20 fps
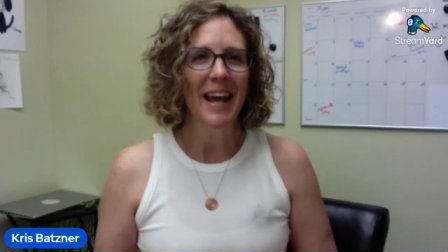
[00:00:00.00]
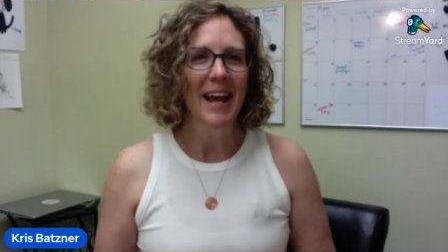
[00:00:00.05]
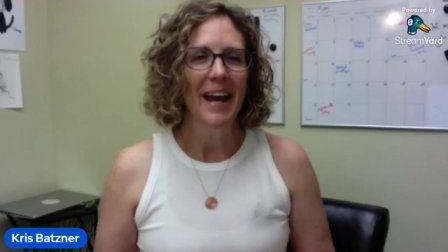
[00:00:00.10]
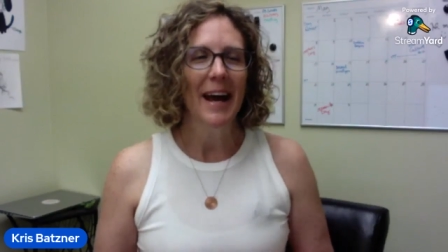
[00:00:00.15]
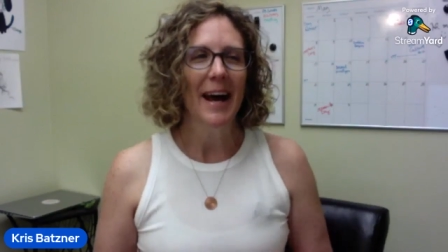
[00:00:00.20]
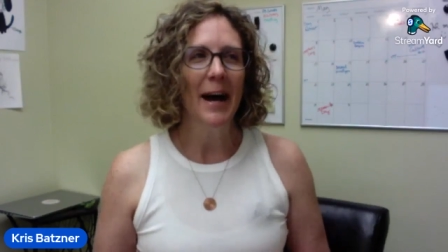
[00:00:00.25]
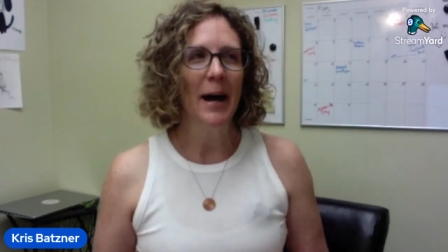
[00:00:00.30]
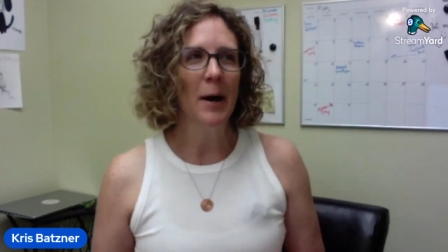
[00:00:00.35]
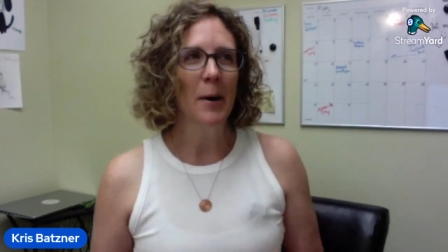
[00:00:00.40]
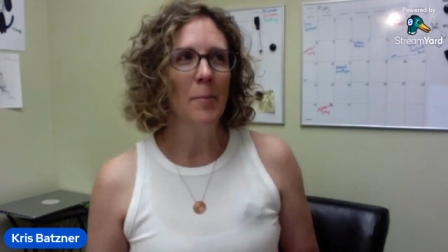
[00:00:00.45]

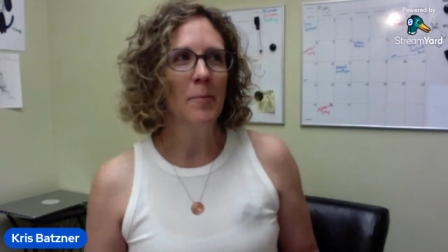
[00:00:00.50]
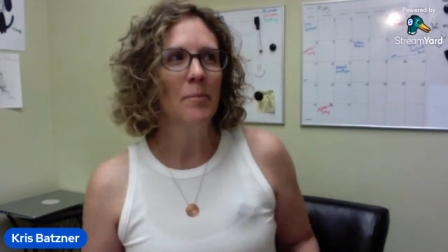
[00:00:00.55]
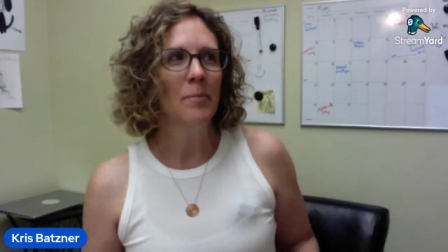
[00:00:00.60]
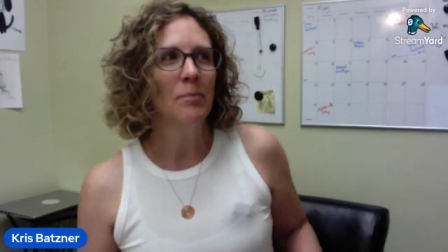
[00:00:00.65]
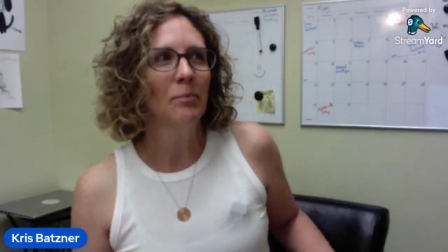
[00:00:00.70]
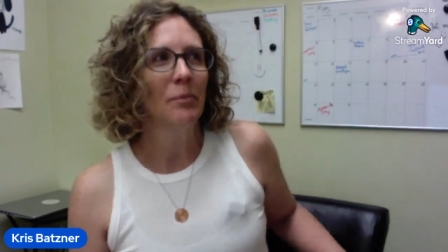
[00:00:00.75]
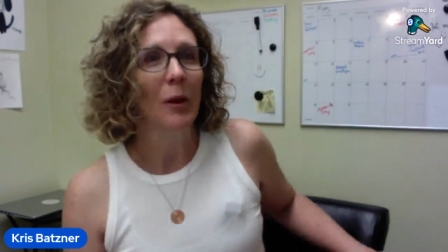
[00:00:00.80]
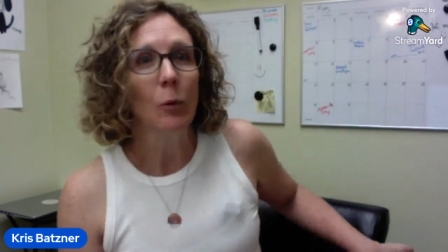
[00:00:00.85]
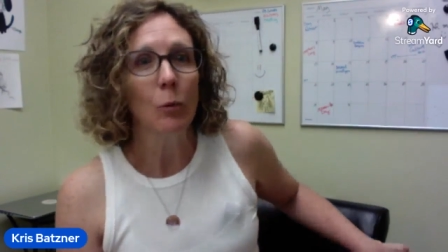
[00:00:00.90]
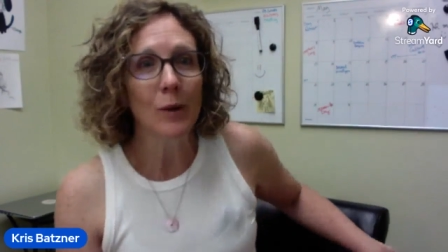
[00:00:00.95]
Um,
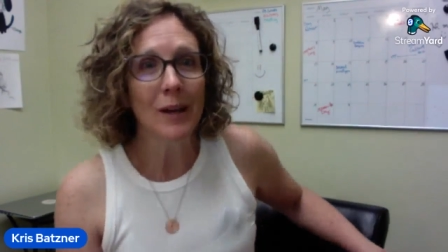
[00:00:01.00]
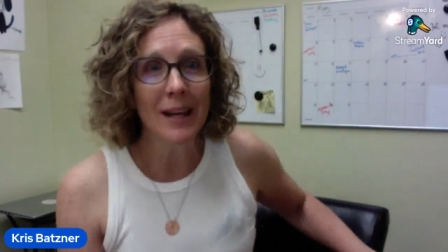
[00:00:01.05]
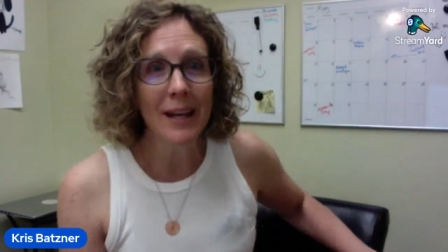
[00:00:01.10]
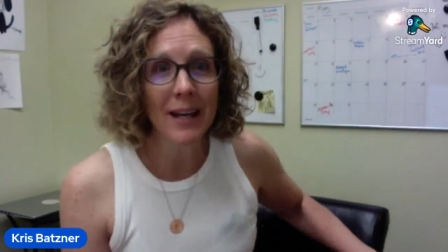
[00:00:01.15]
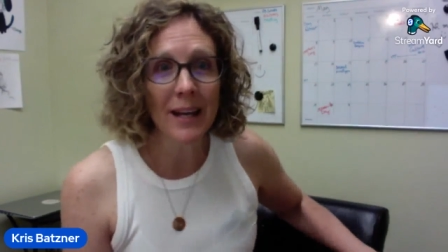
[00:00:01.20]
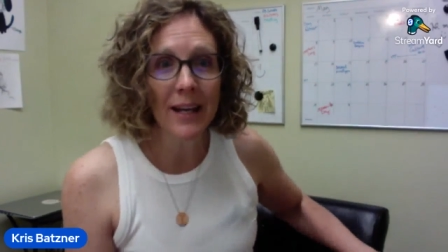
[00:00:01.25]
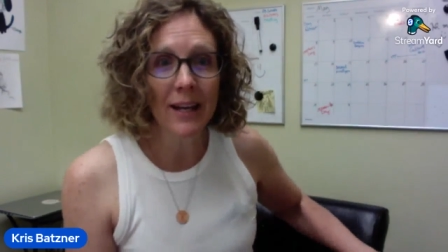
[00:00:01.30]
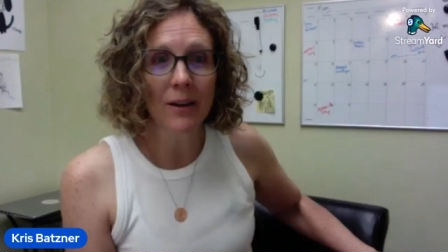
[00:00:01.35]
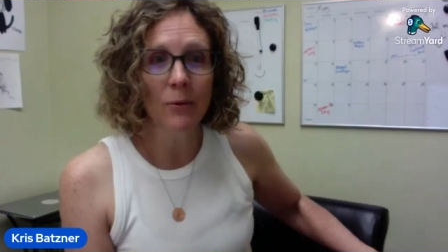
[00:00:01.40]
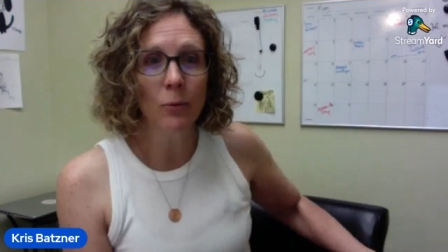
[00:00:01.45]

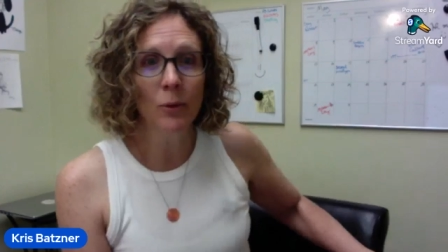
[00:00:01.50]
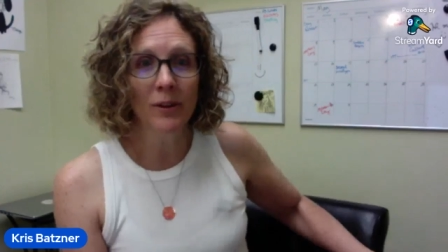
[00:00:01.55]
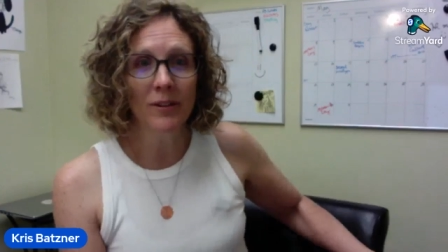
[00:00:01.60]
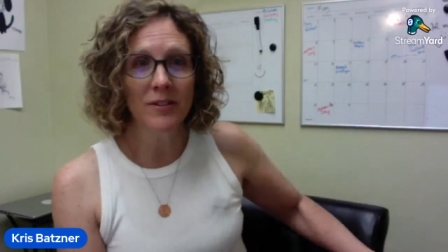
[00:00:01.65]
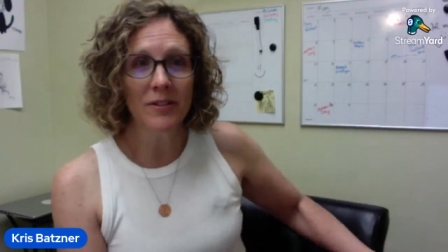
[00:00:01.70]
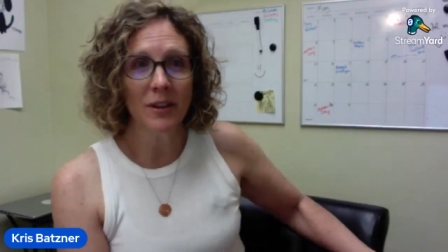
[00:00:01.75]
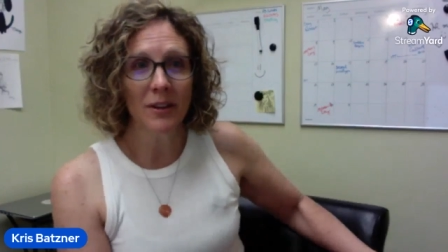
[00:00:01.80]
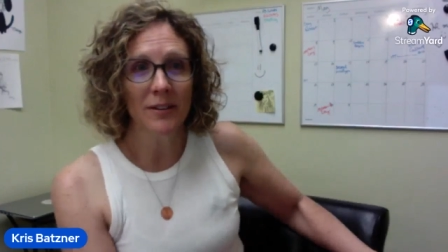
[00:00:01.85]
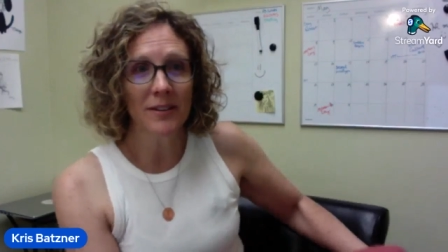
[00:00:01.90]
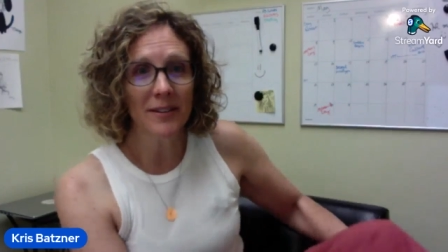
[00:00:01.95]
we will
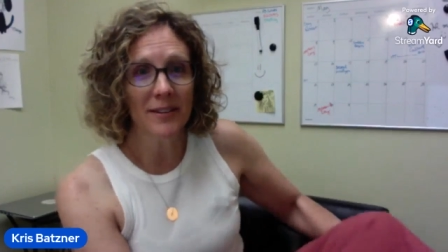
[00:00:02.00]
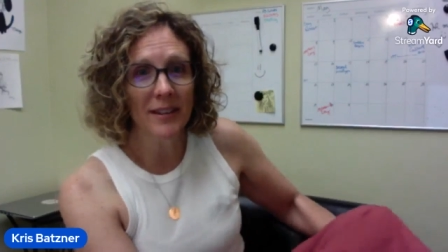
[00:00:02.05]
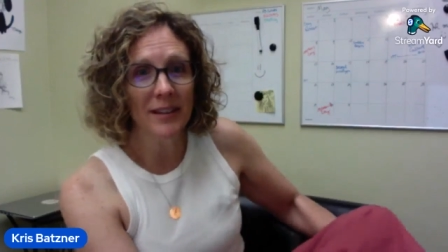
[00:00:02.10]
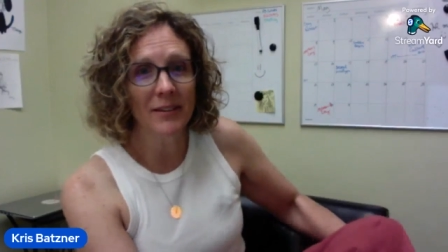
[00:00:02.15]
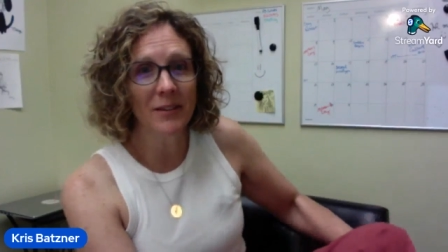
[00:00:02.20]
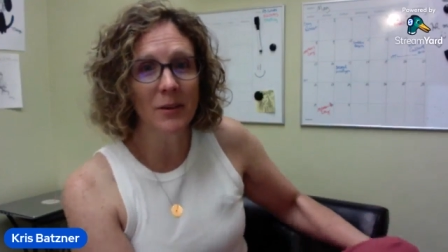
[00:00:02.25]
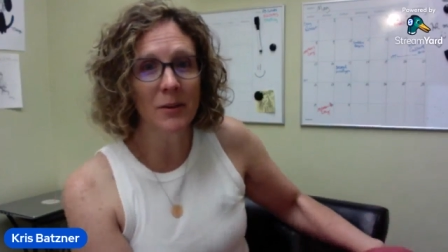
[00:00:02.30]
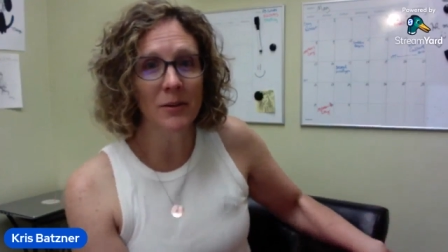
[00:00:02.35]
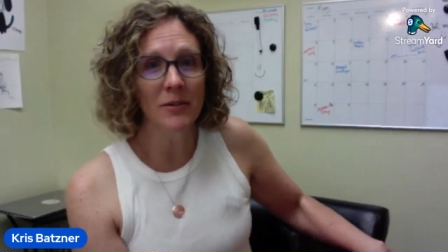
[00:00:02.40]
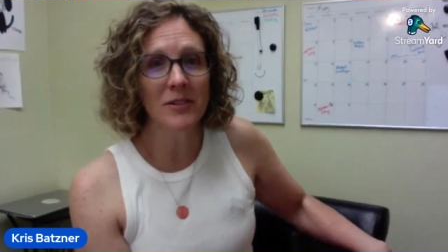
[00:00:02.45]
start
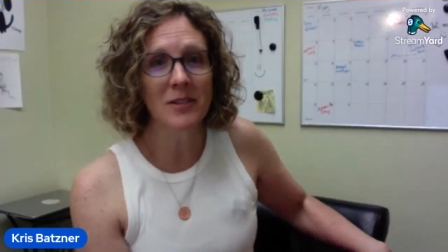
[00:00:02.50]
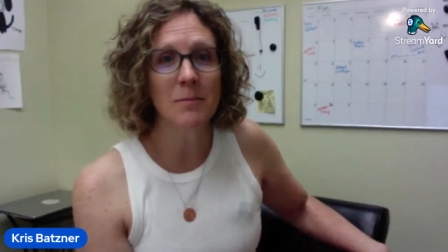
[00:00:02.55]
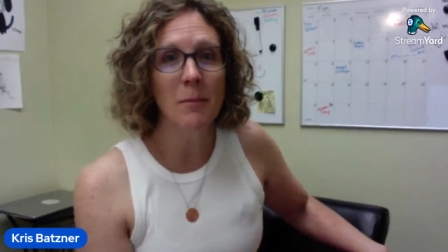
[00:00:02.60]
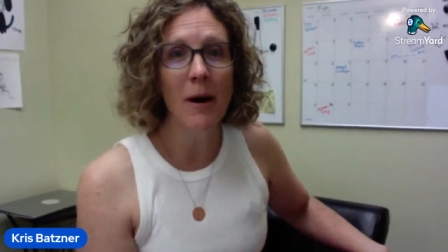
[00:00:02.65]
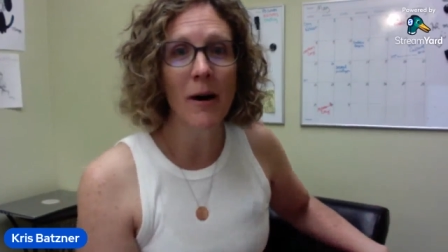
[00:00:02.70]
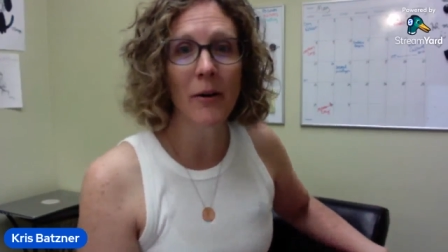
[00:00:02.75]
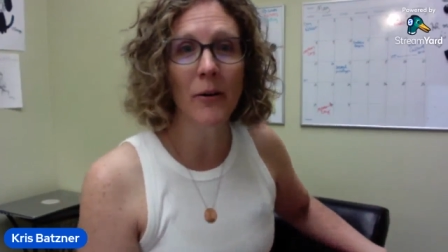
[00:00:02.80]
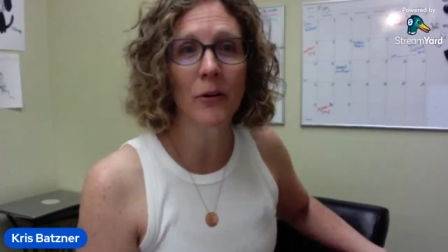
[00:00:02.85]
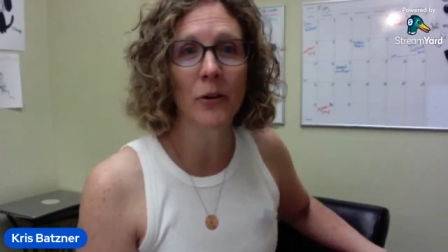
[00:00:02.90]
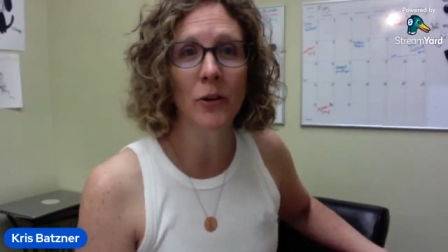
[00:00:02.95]
seasonal
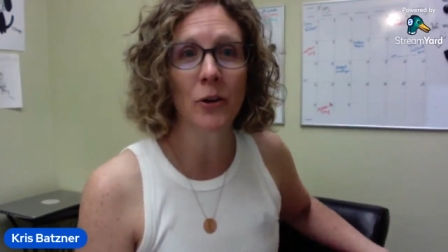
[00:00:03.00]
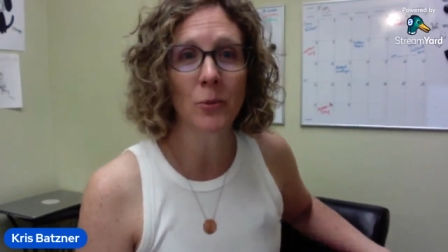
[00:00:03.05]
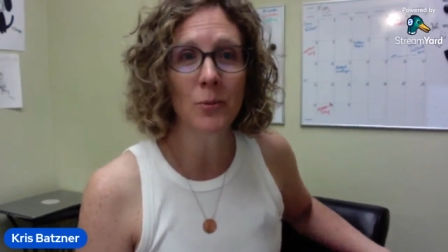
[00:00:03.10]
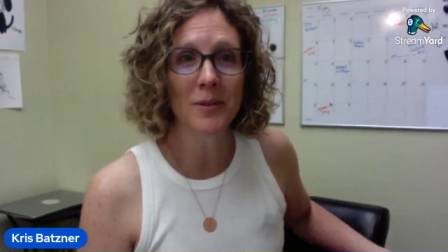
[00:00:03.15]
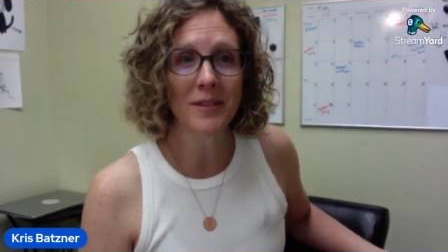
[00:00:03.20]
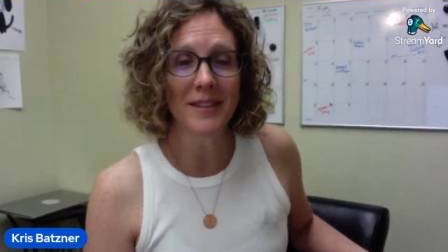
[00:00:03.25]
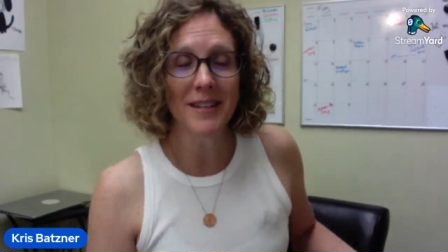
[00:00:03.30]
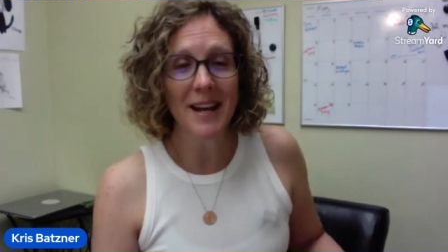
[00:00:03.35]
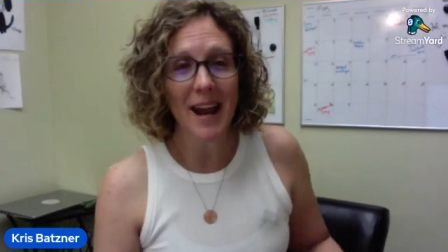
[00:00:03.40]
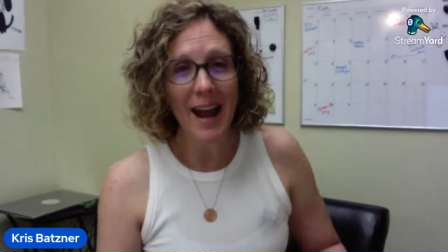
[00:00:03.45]
small
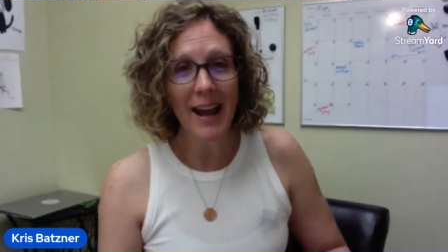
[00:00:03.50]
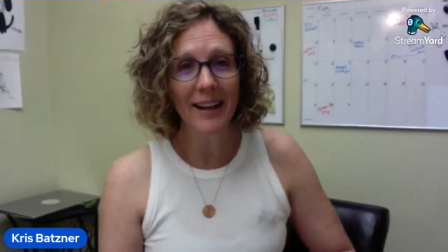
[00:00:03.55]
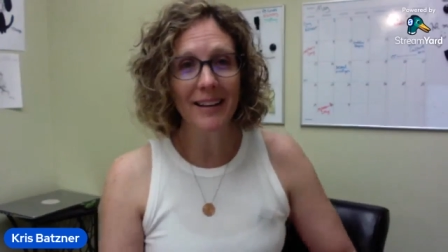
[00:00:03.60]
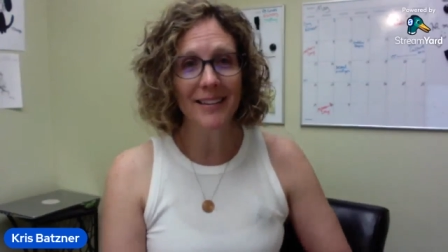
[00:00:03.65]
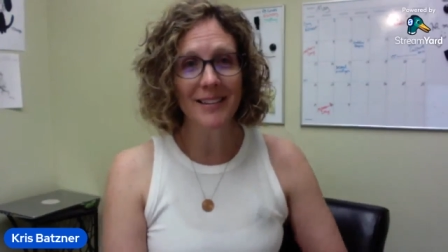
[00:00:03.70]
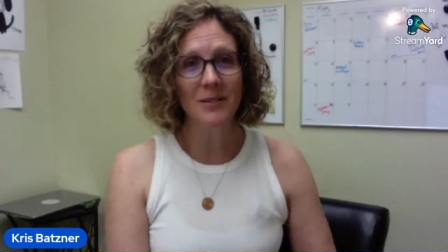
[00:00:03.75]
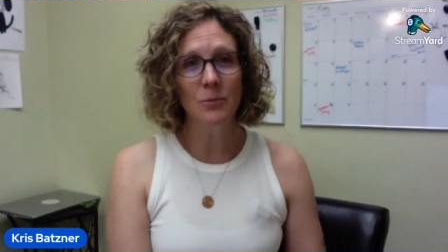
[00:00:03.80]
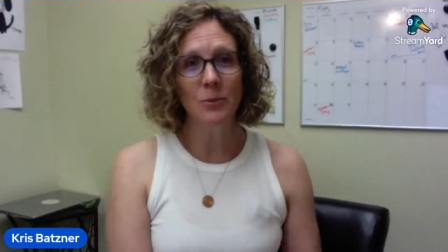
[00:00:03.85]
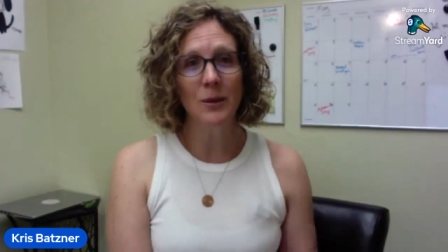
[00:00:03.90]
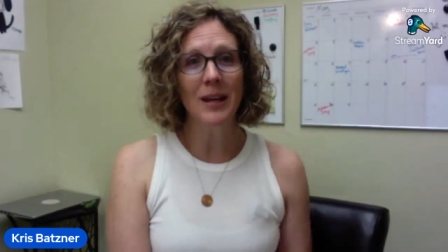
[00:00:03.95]
groups
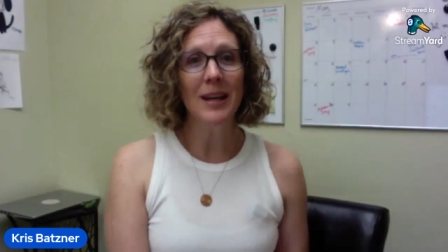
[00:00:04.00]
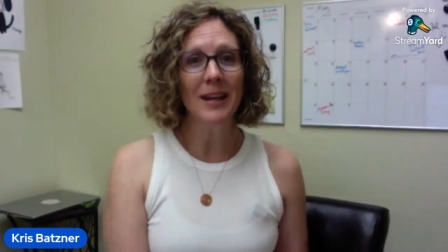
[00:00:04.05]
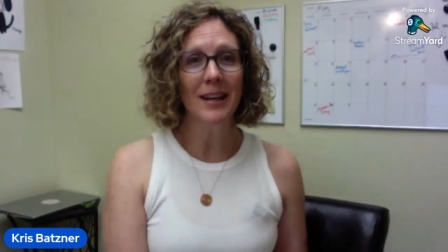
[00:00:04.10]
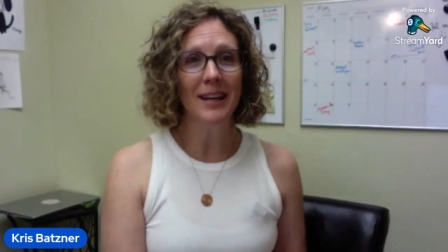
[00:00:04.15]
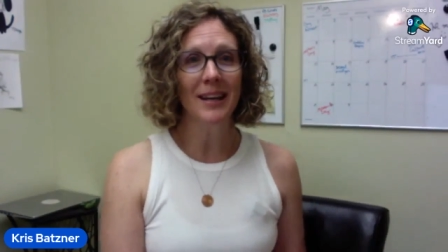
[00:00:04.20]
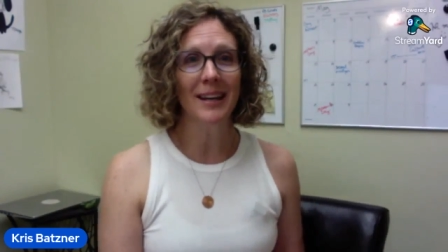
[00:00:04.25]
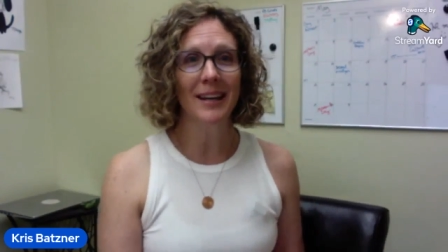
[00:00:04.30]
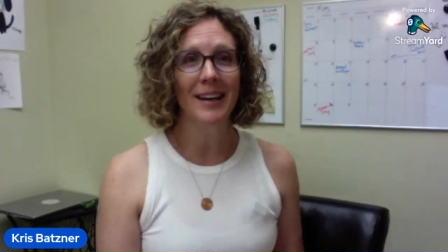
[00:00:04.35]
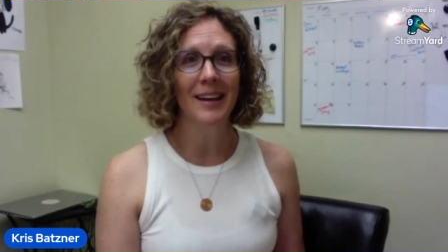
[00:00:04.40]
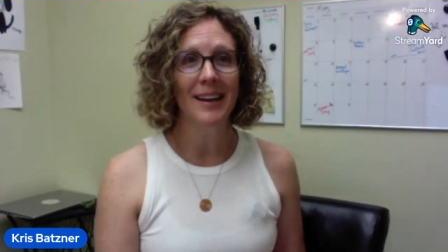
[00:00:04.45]
next week